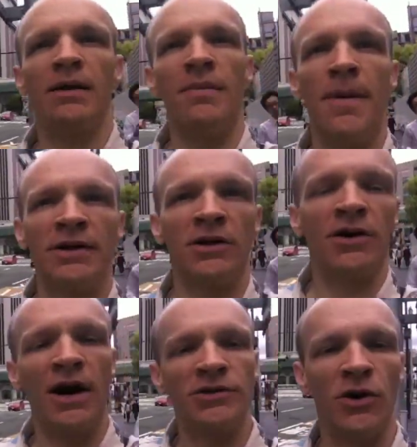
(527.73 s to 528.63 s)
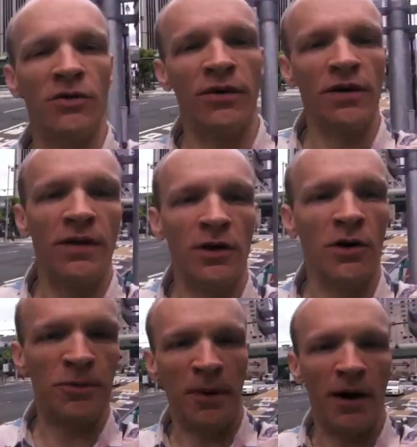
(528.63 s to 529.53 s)
and I'm about to cross over the
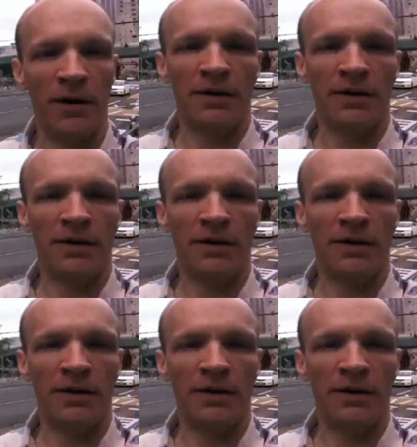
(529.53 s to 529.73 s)
north part,